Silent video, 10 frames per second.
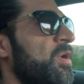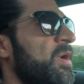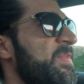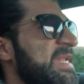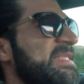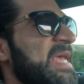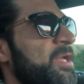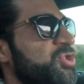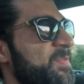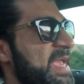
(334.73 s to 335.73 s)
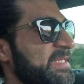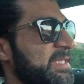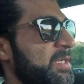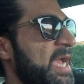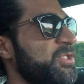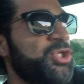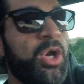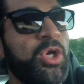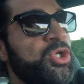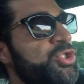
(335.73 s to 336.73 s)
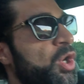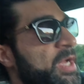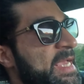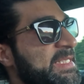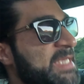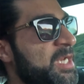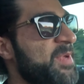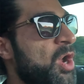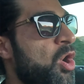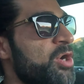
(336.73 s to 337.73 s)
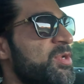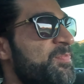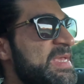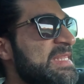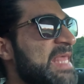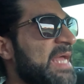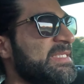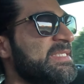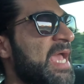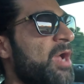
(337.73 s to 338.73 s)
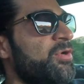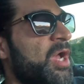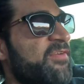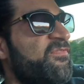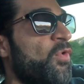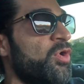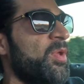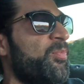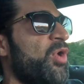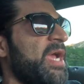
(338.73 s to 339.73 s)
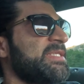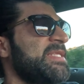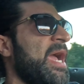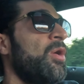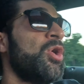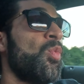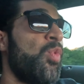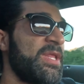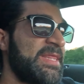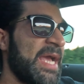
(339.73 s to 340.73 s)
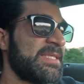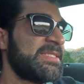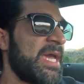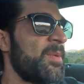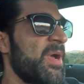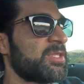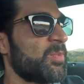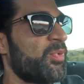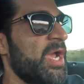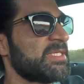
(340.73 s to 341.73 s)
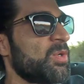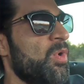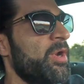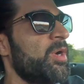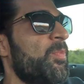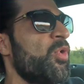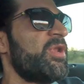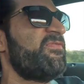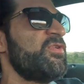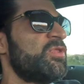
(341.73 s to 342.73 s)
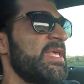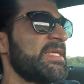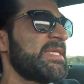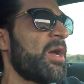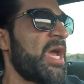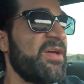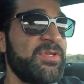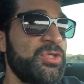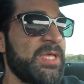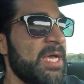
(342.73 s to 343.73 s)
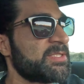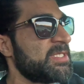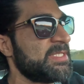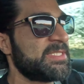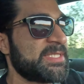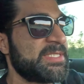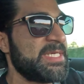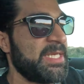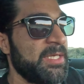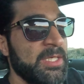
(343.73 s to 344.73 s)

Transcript: I mean, it sounds amazing, guys. So, so it's gonna be hard to beat that sound uh, for the price. Now, with that said about the price, I wanted to point a few things out. I have a two thousand sixteen.